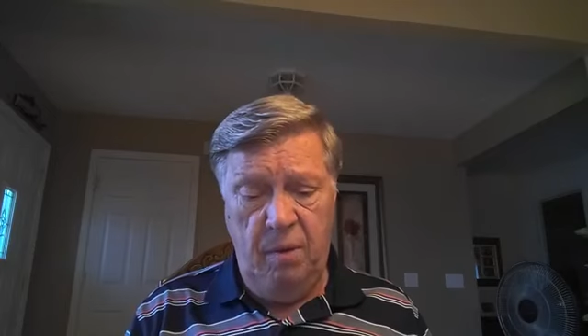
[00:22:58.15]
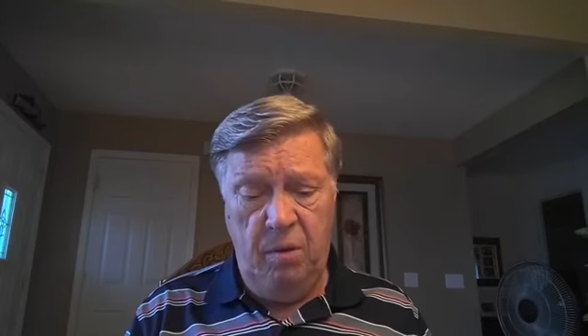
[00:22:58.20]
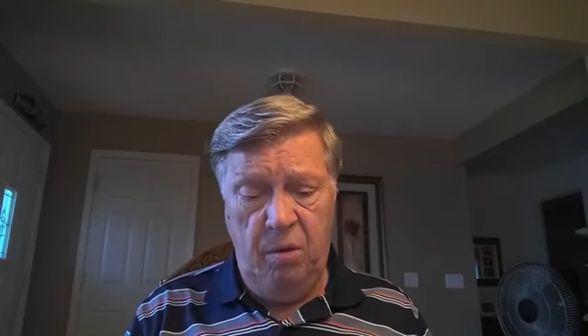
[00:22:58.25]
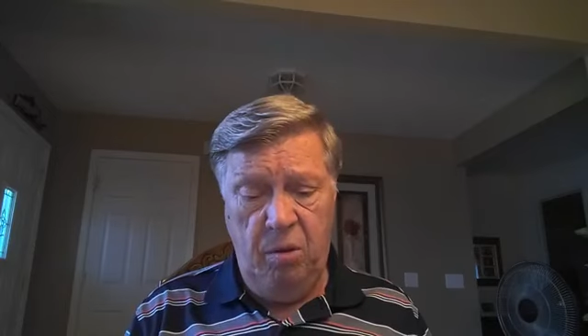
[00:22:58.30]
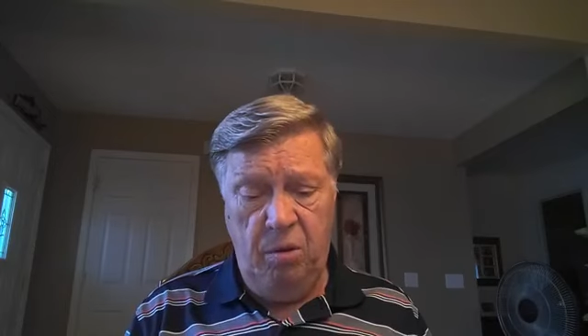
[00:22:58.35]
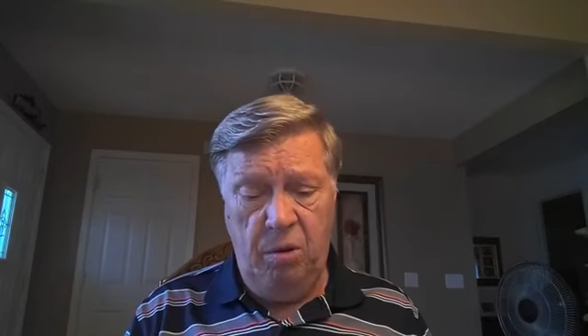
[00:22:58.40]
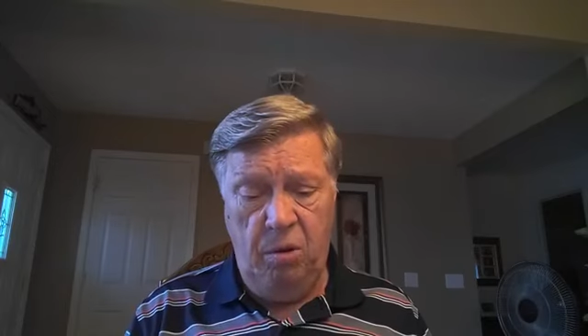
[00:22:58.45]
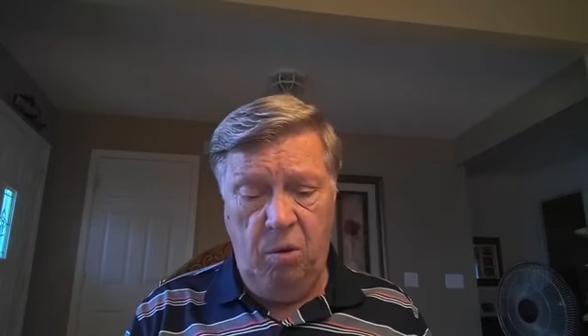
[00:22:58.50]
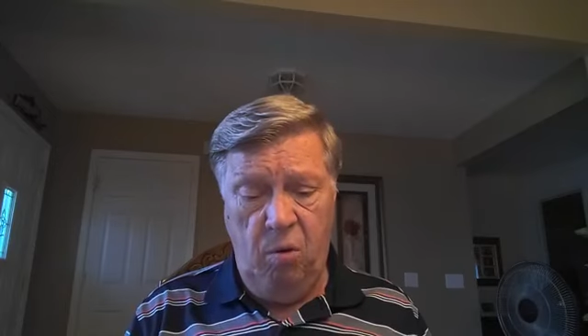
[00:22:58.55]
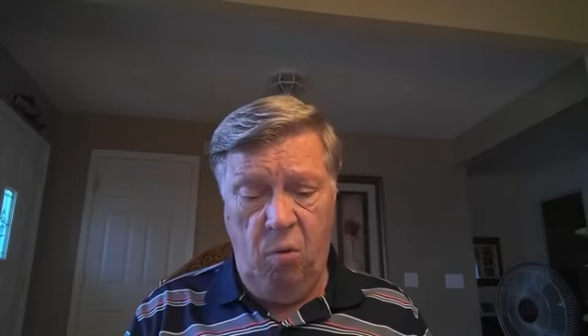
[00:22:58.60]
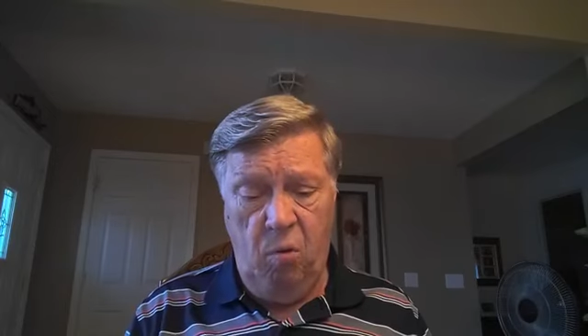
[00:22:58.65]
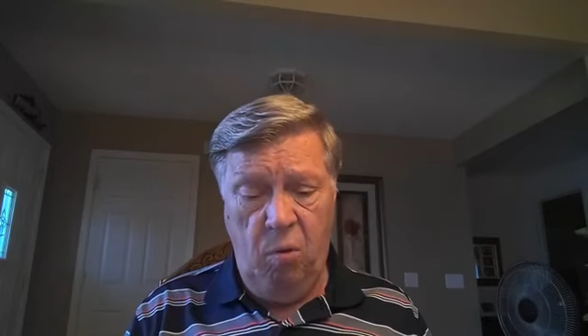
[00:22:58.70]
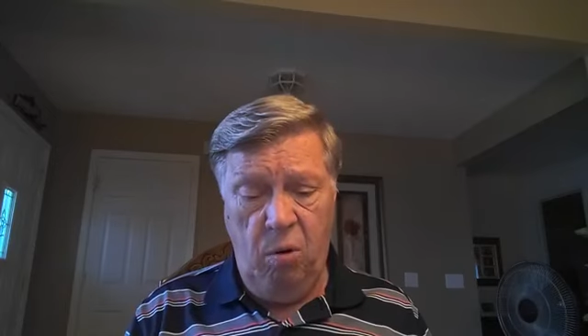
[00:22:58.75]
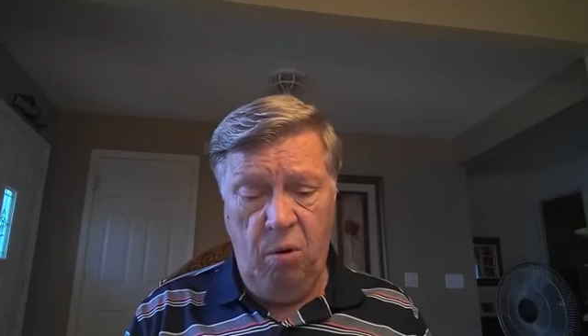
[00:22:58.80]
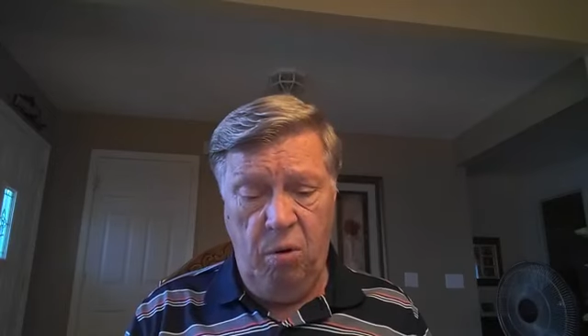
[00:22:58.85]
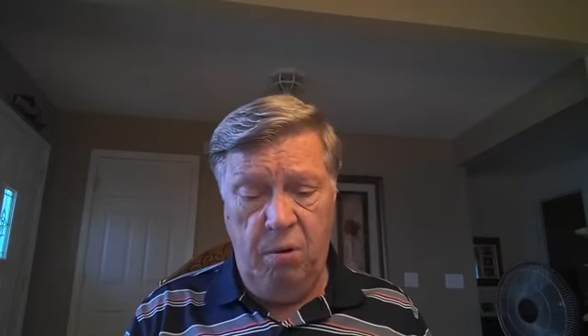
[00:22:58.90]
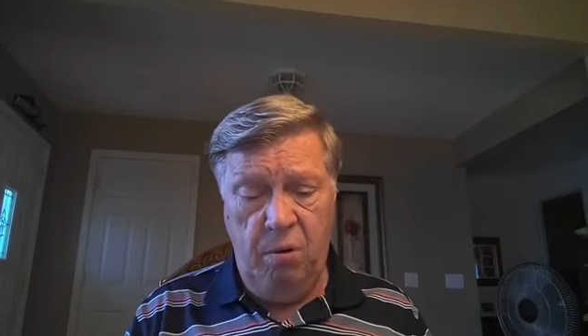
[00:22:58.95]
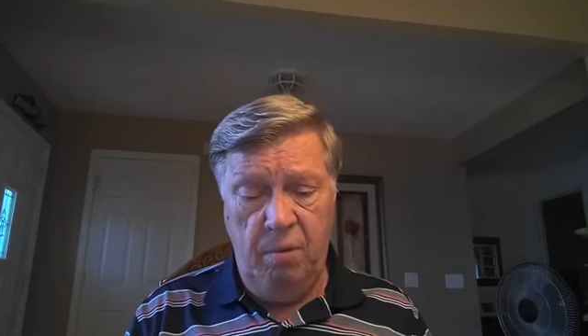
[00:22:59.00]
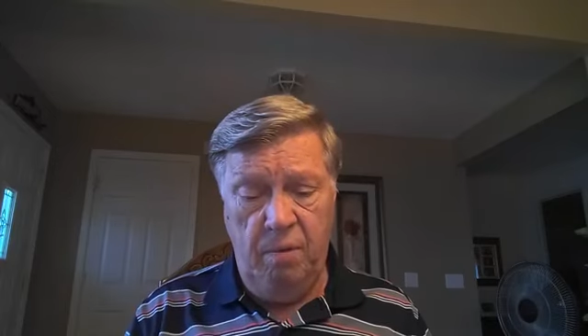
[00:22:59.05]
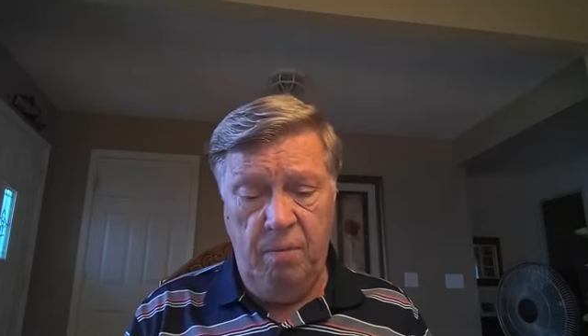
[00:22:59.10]
to the
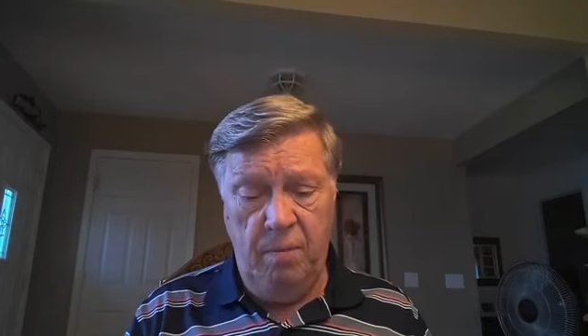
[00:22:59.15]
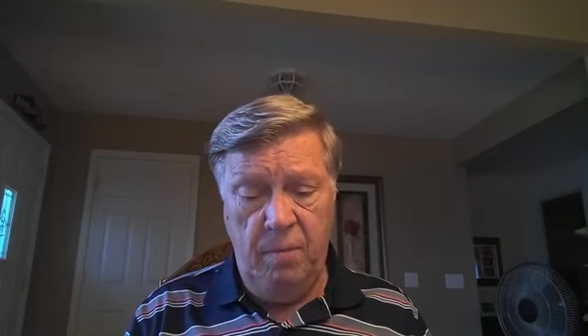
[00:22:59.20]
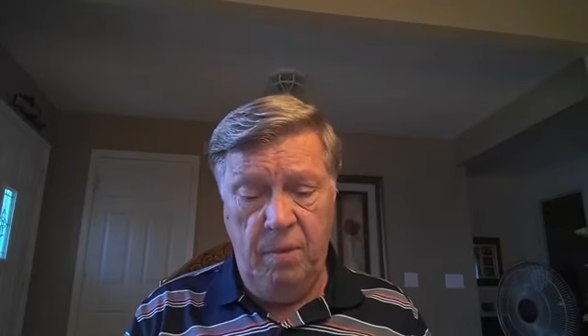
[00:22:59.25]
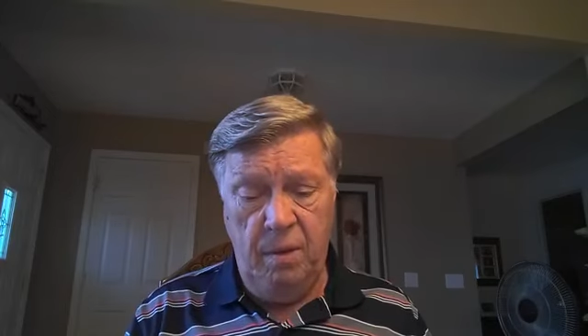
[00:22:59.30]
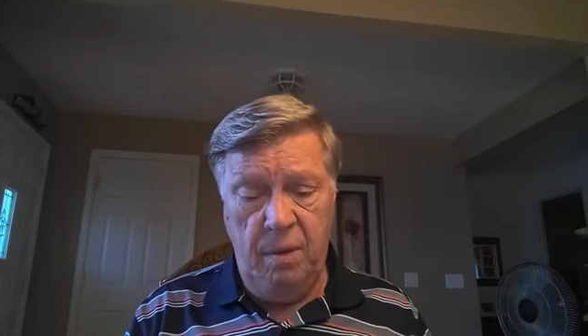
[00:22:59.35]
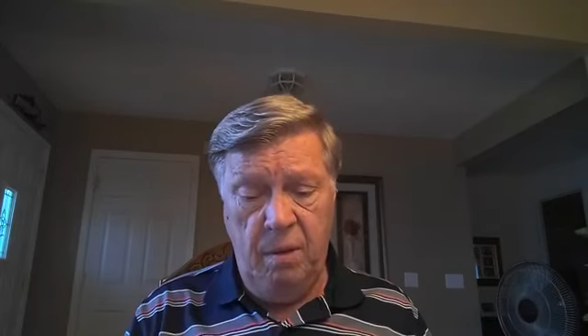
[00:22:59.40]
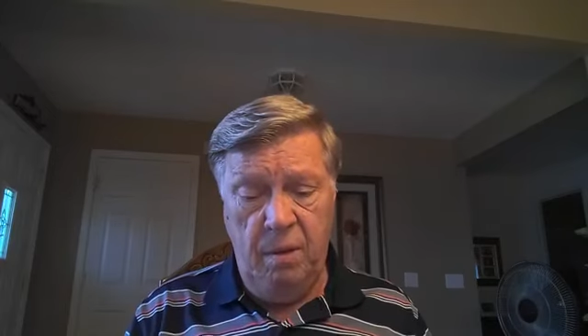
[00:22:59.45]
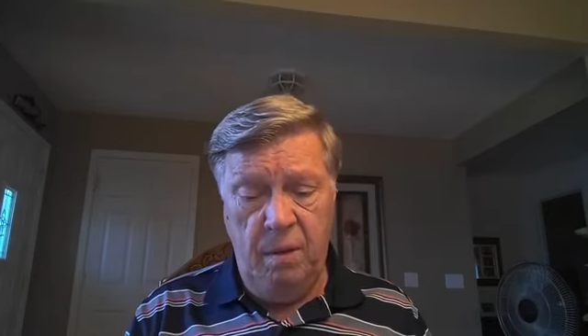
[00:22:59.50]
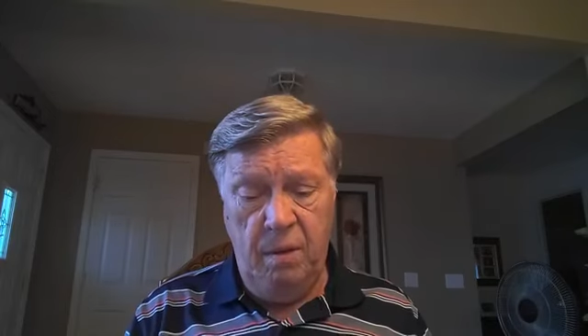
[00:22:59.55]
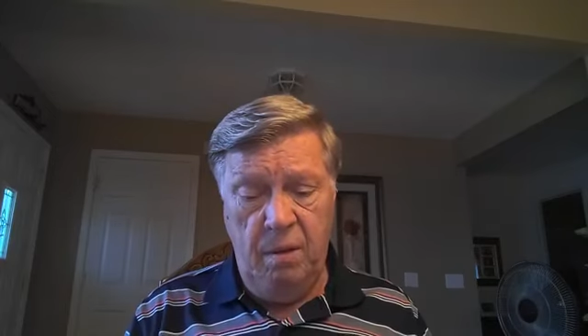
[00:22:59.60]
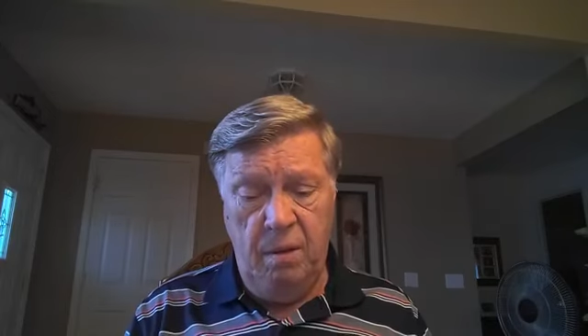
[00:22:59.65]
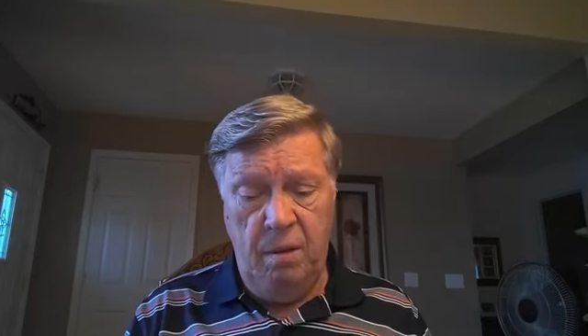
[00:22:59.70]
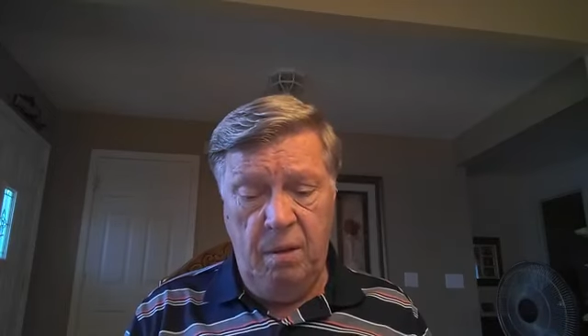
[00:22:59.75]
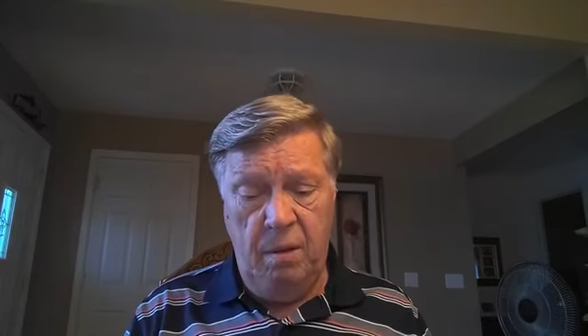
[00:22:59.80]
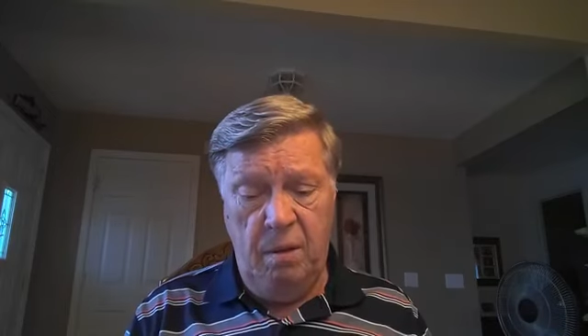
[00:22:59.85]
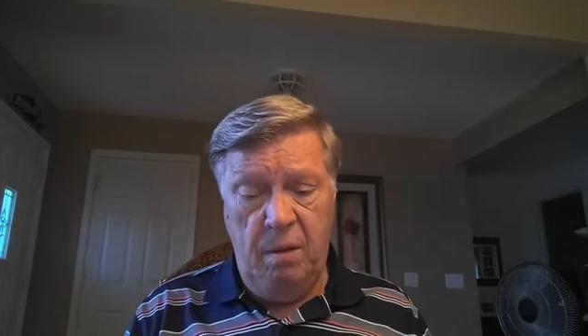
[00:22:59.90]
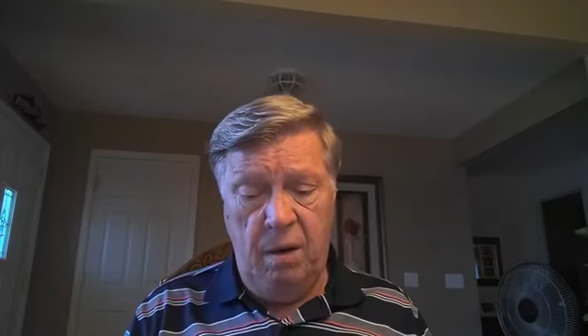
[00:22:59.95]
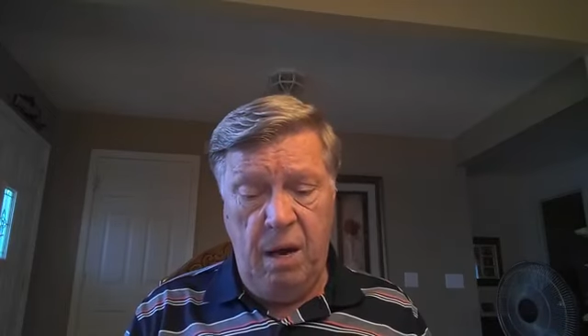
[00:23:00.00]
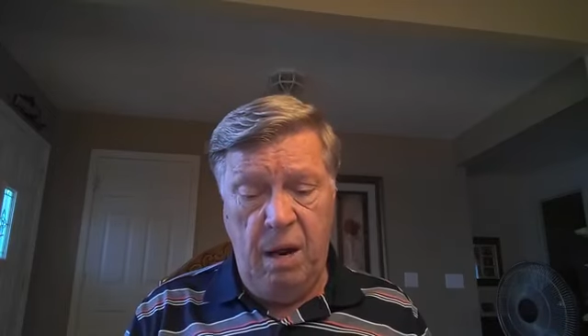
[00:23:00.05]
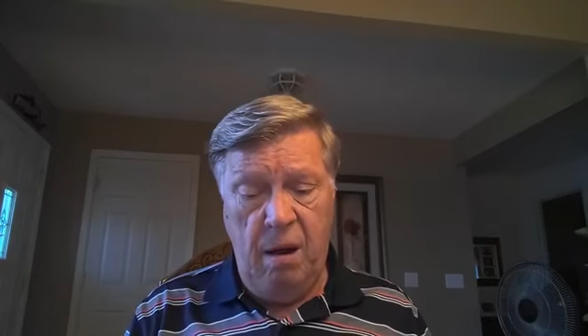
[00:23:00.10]
Lord.
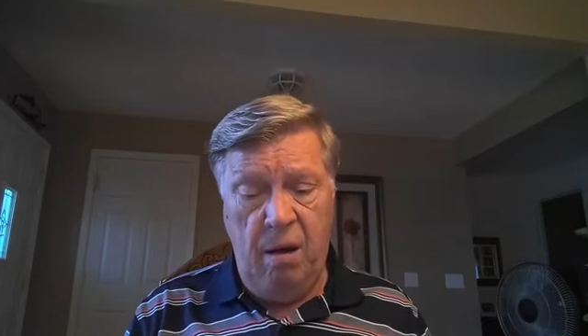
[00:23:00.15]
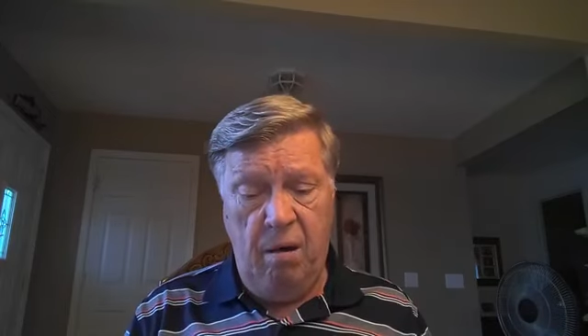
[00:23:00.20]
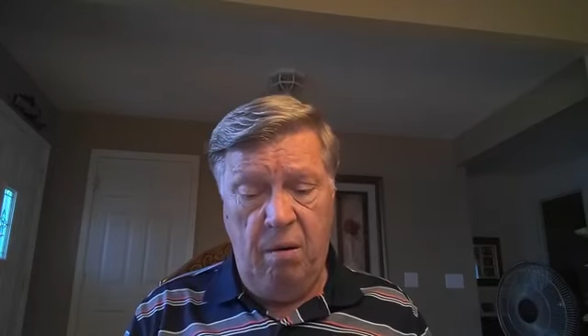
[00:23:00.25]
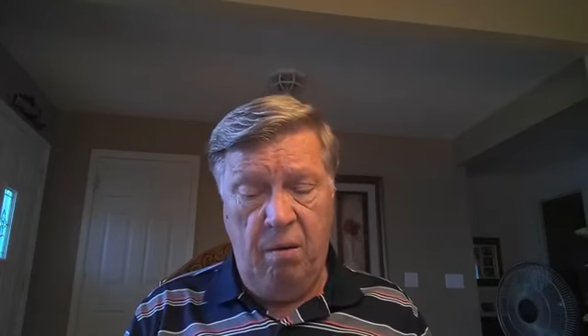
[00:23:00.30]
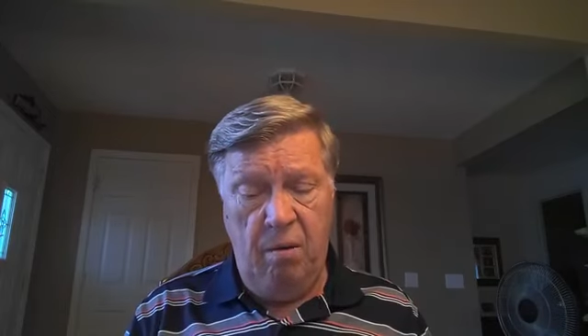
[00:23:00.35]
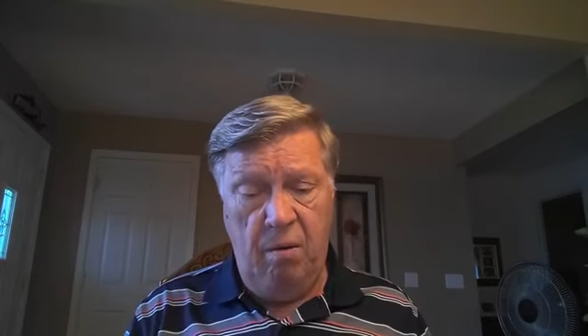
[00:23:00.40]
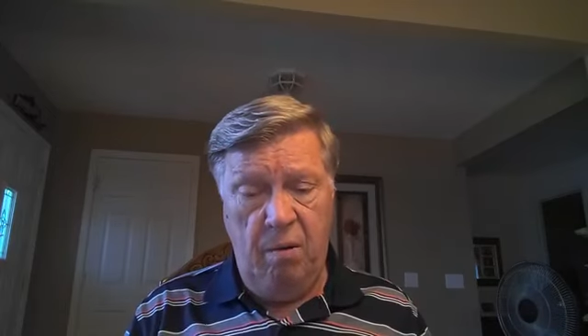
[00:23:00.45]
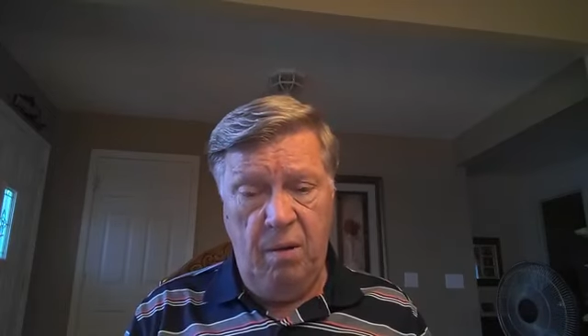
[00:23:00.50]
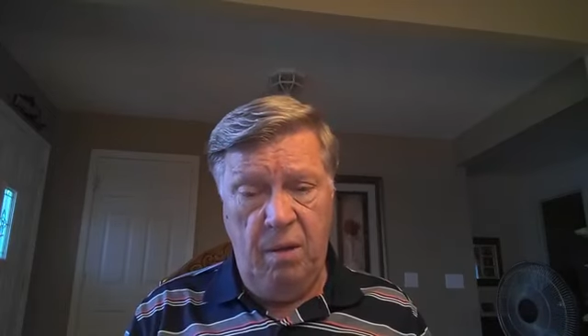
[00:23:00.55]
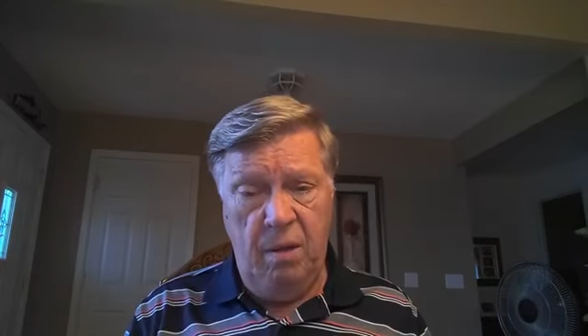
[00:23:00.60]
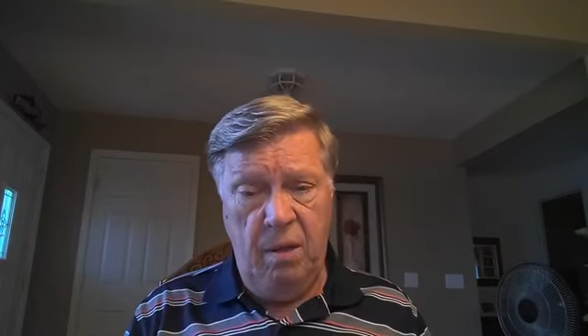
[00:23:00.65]
Now,